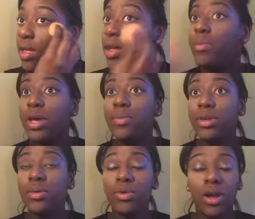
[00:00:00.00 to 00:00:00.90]
That might
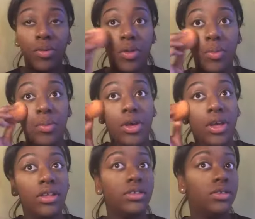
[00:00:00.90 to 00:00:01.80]
be a problem,
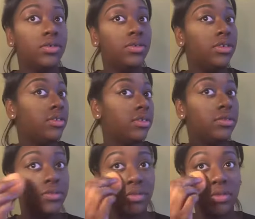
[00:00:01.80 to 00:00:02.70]
but
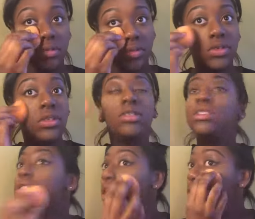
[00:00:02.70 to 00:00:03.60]
we'll
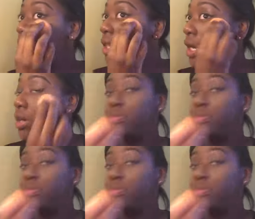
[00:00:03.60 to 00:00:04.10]
discuss that later.